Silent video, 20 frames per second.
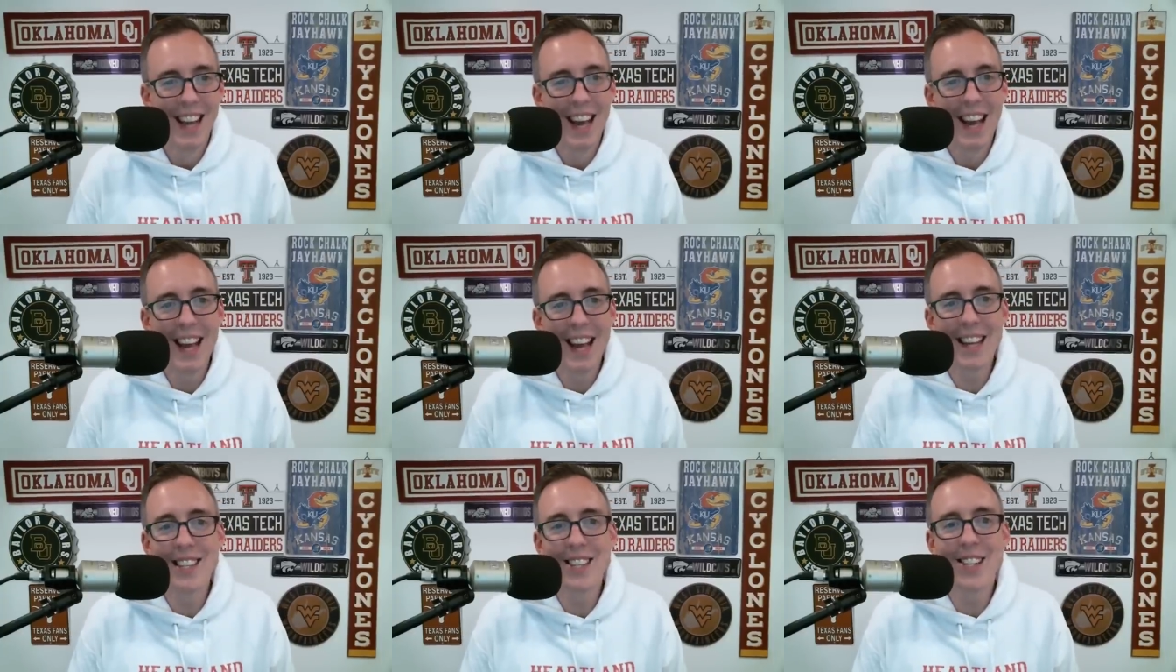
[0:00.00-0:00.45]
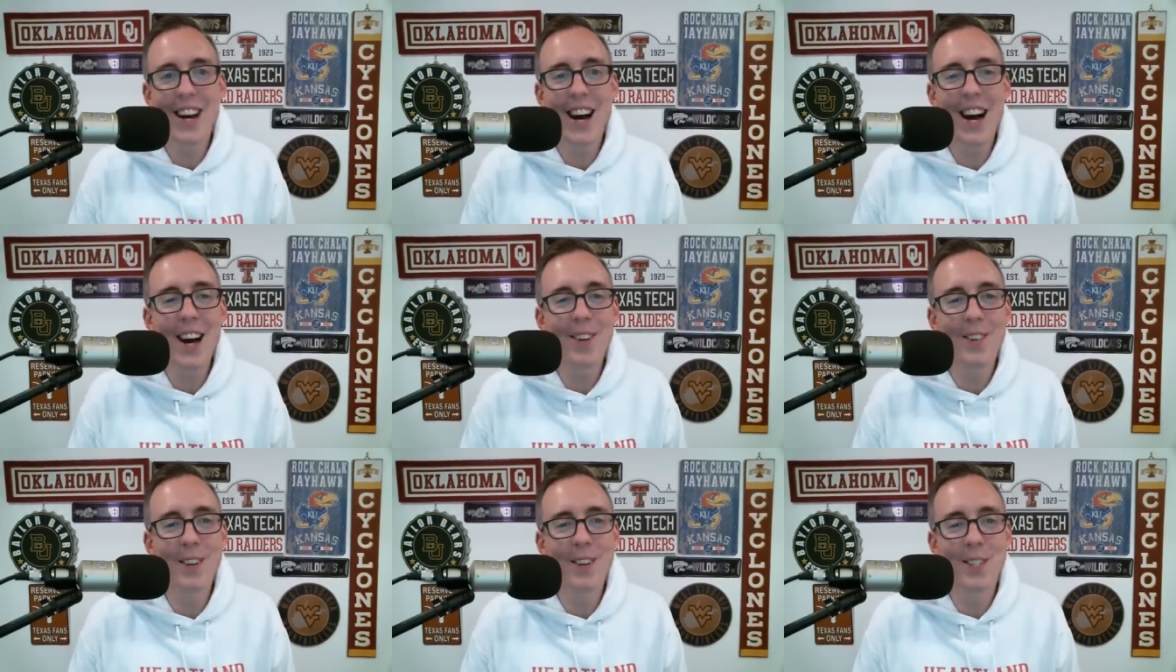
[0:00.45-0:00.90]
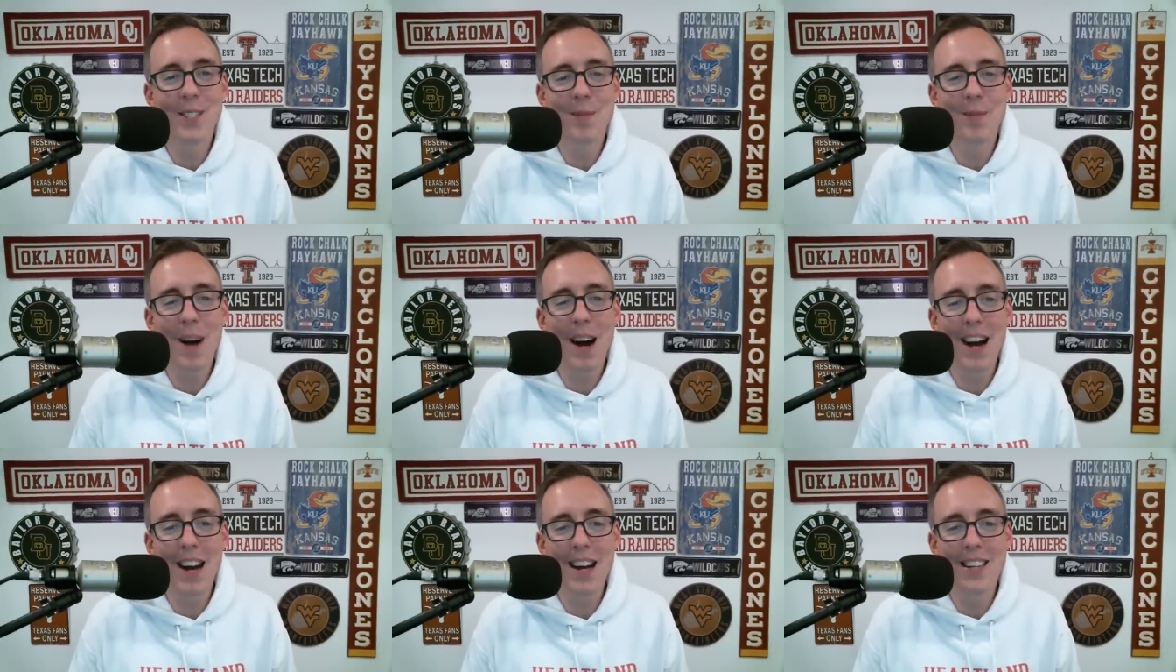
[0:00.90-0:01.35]
And John
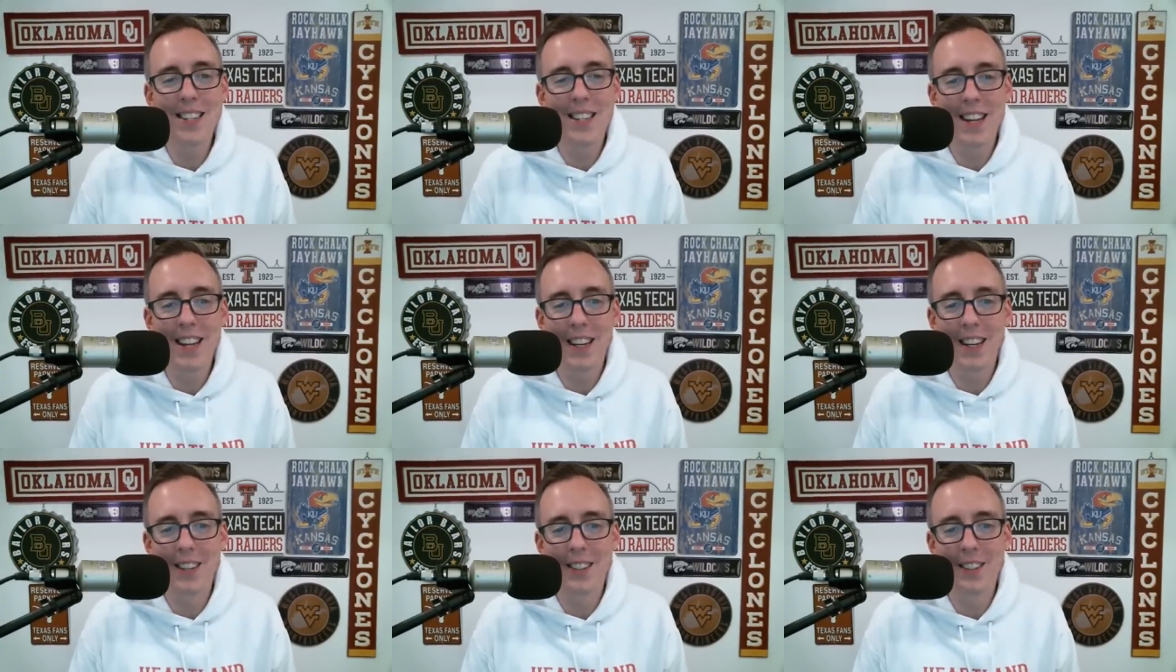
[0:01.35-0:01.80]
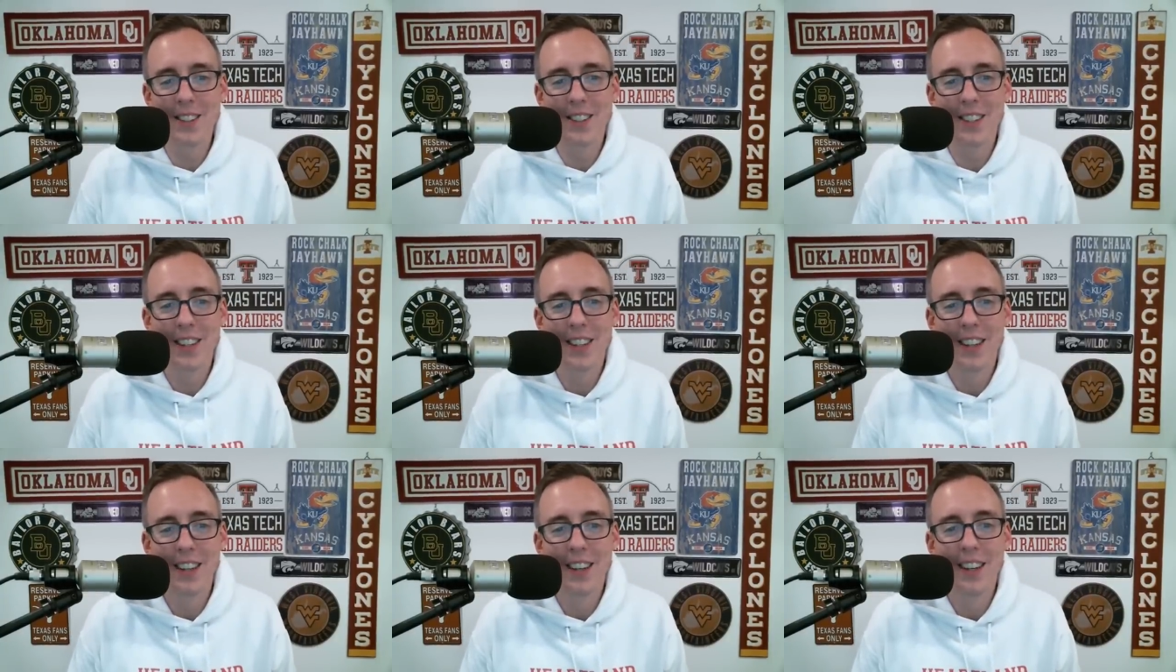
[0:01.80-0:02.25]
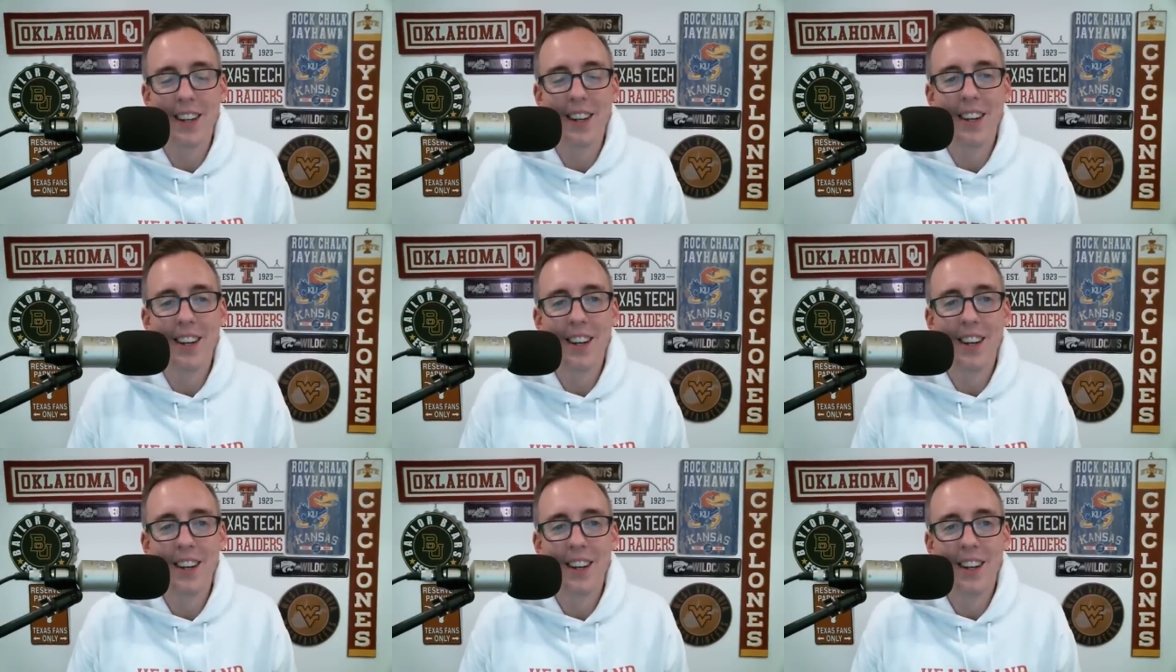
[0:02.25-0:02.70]
responds, and he goes,
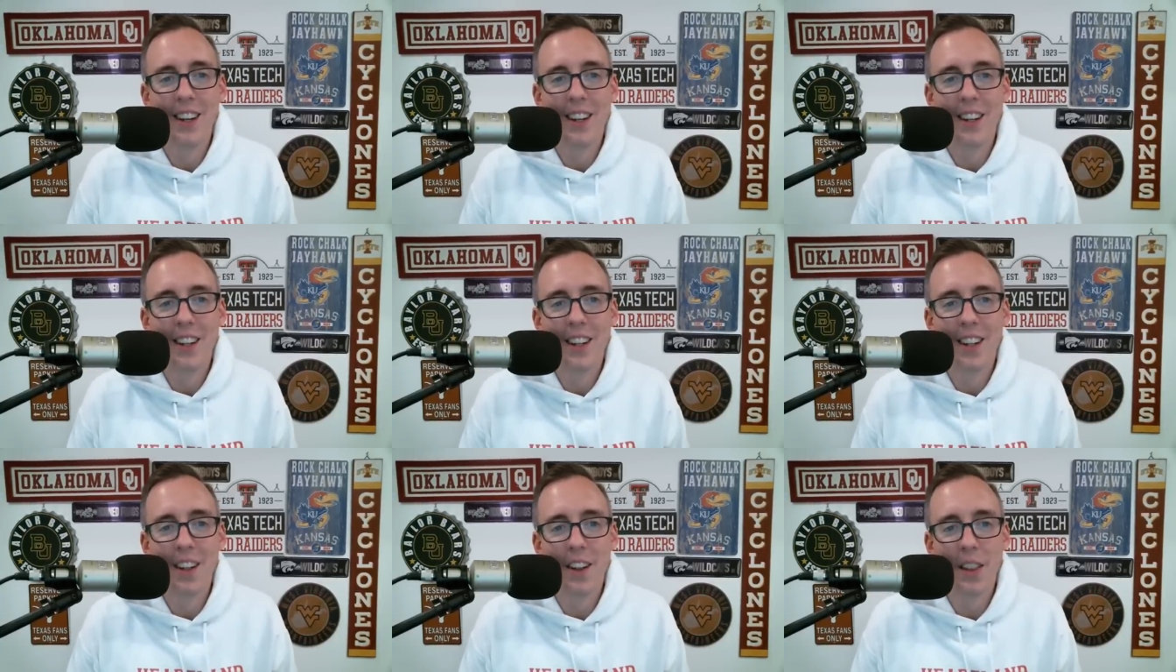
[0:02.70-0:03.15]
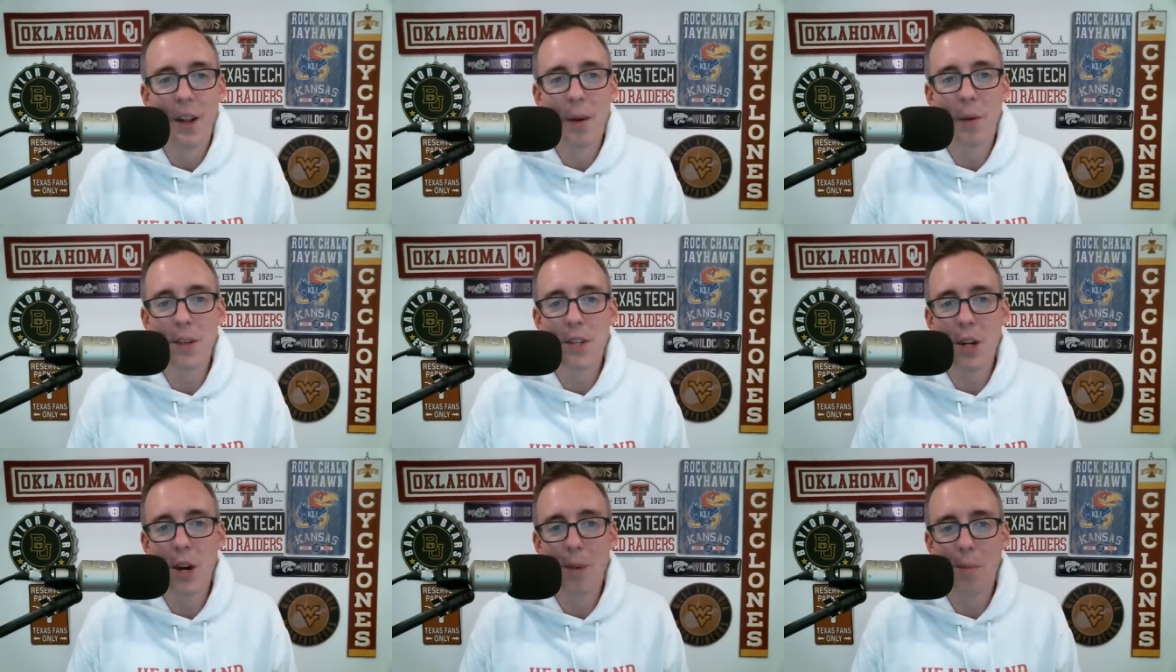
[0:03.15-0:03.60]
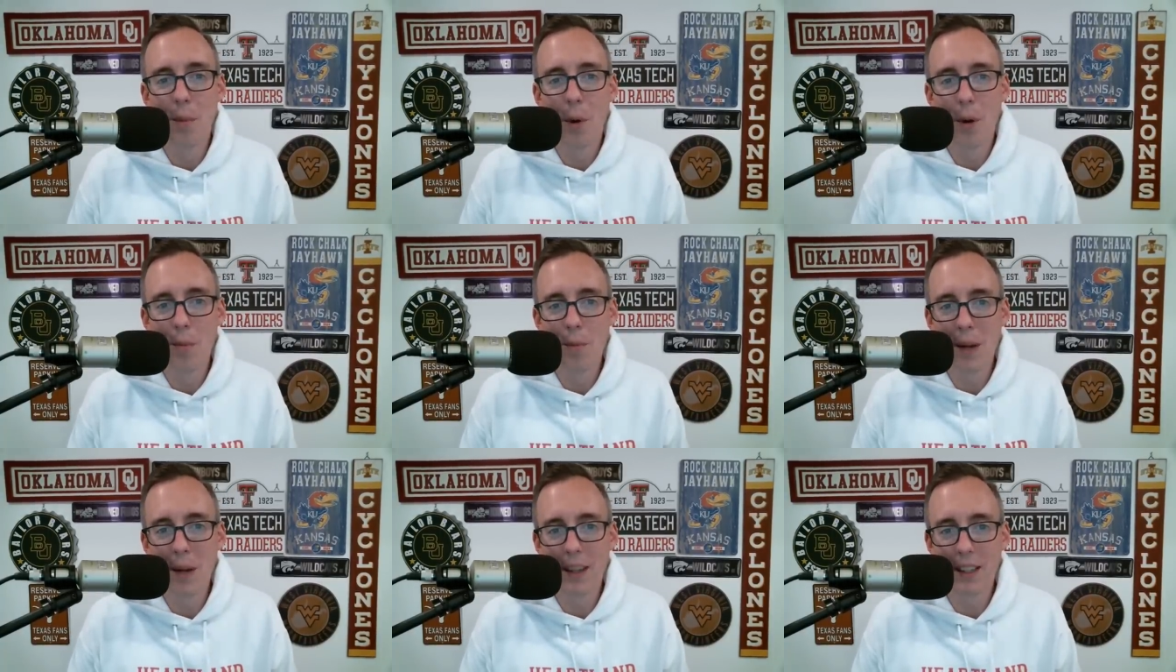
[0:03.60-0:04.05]
there was no
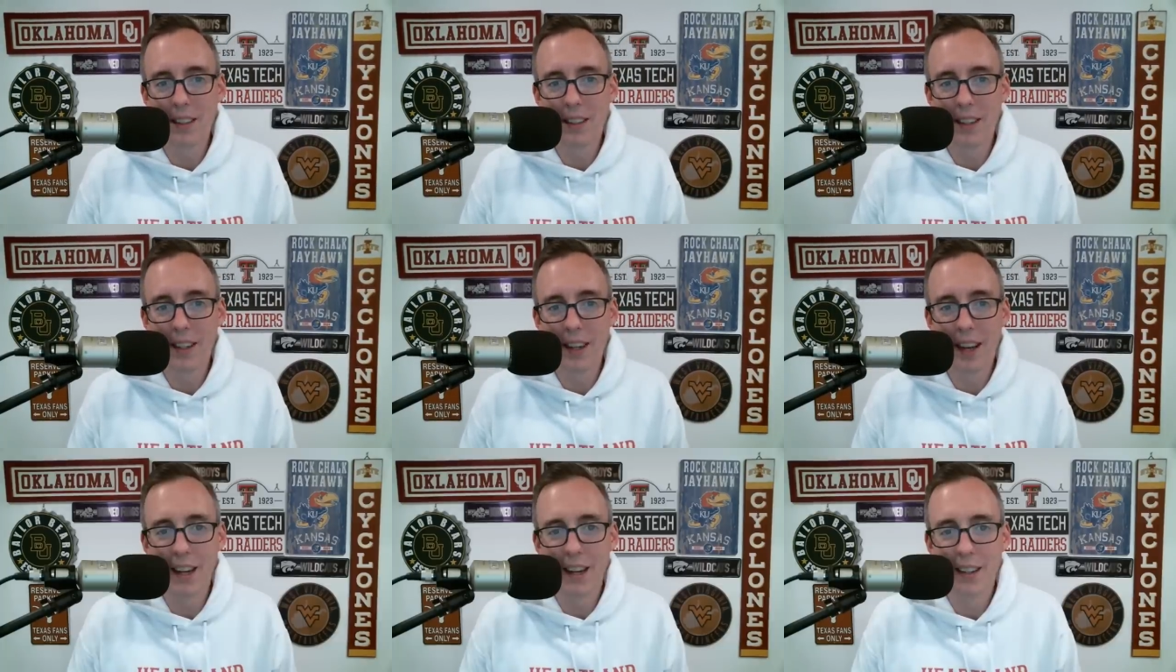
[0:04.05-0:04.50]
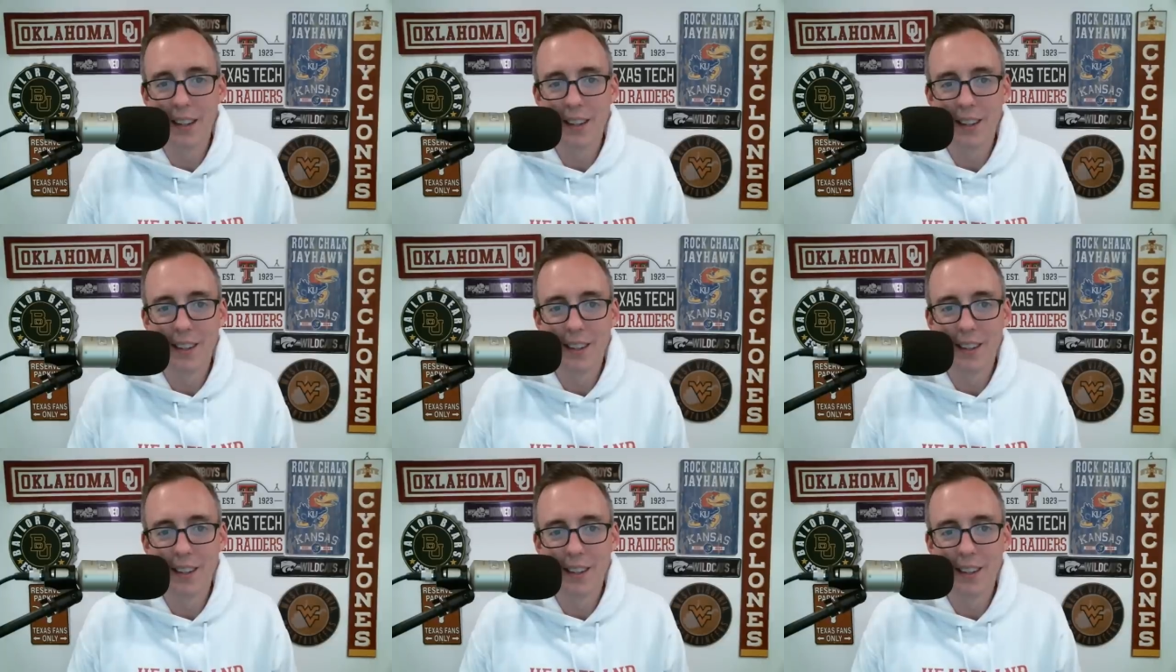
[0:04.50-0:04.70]
board meeting today.